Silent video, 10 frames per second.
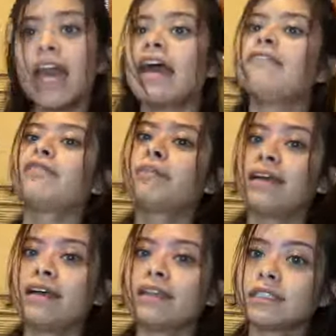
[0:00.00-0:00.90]
And for
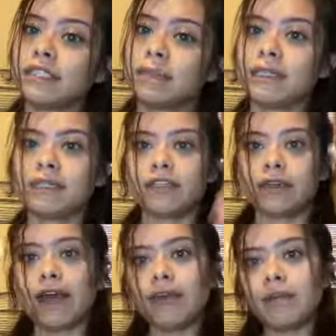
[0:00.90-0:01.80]
males, typically
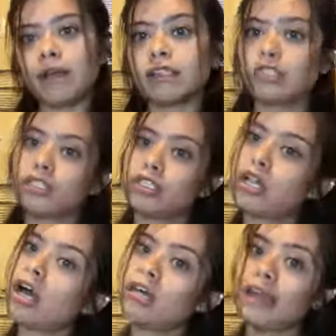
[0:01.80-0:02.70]
their eyebrows and
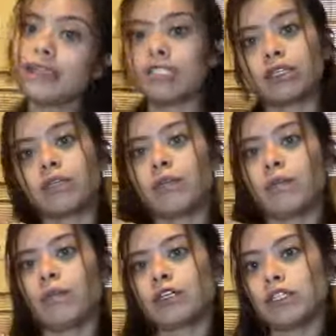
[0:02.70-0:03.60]
jaw lines are a little
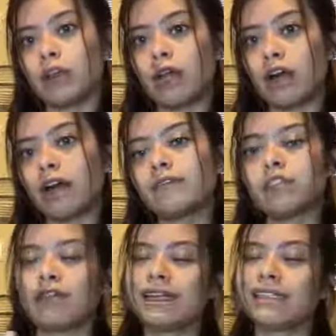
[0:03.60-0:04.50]
bit more squared off,
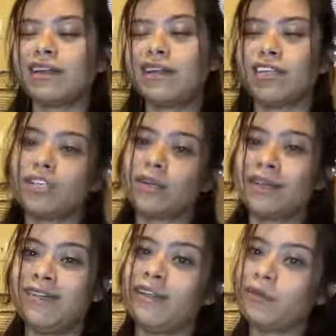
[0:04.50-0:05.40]
so that's how they determine
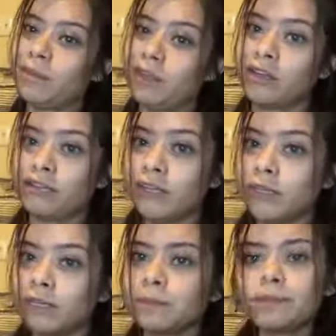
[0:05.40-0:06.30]
if they were male or
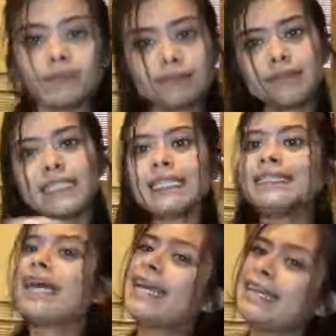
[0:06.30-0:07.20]
female.
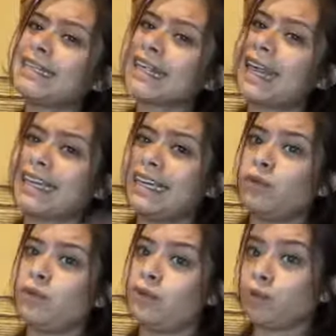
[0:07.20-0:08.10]
Tying that
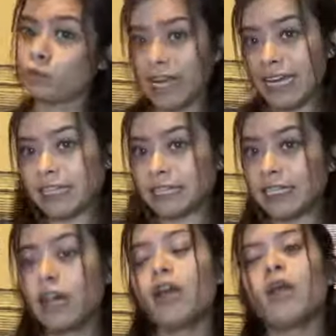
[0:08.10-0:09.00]
in with race,
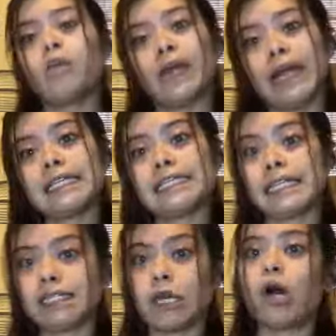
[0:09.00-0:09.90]
race
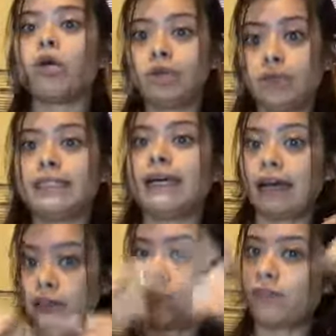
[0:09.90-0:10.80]
is all looked
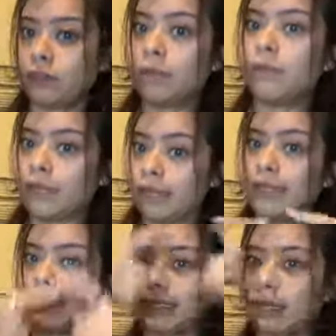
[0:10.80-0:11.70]
at from
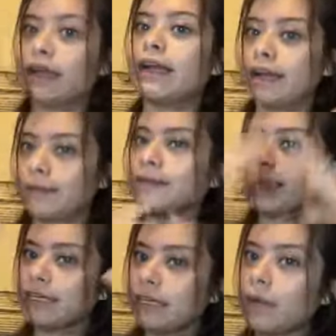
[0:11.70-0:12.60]
this area.
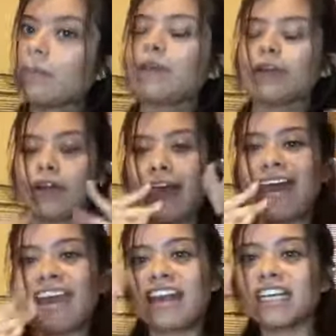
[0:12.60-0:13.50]
Yup, your
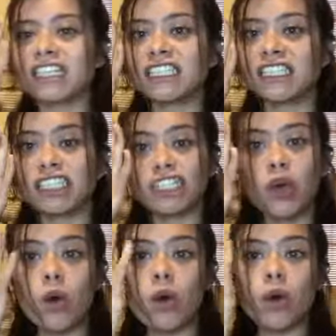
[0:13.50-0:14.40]
head,
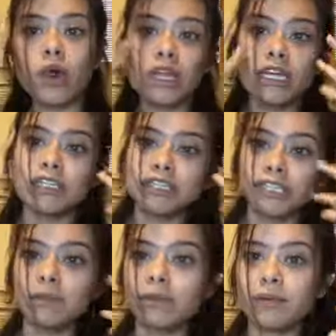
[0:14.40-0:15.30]
skull,
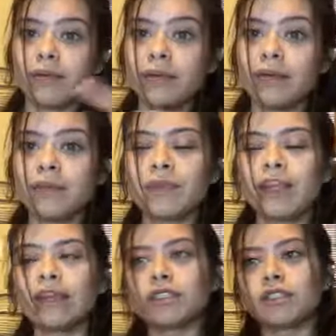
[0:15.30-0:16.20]
cheekbone area.
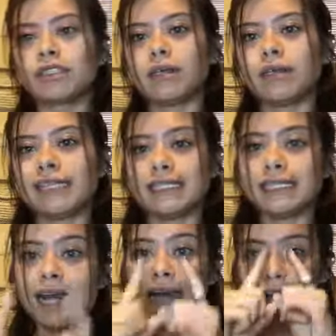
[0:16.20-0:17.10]
So some races
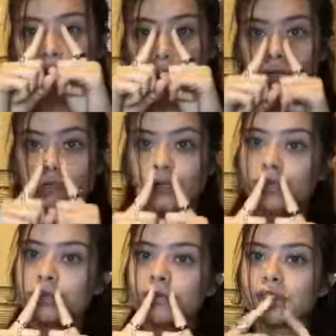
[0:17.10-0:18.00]
have longer
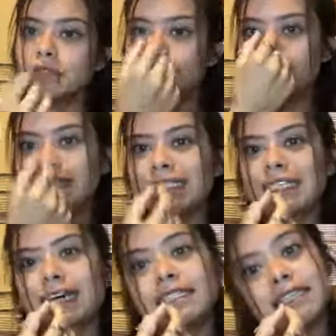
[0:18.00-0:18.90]
nose. You can see
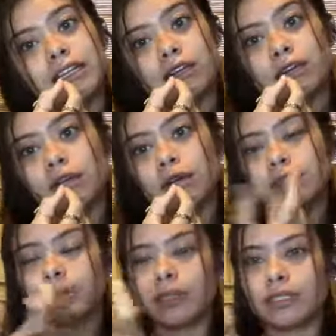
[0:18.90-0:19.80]
that in their
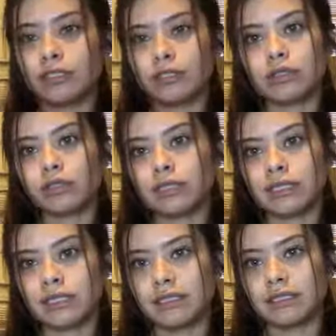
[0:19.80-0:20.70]
nose because your nose
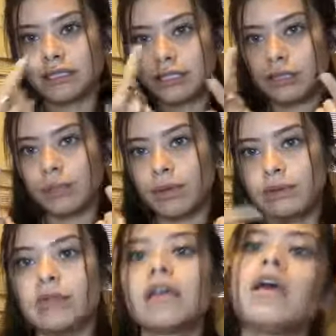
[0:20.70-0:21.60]
doesn't, it's a
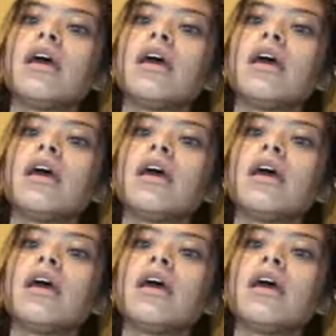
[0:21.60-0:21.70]
bone.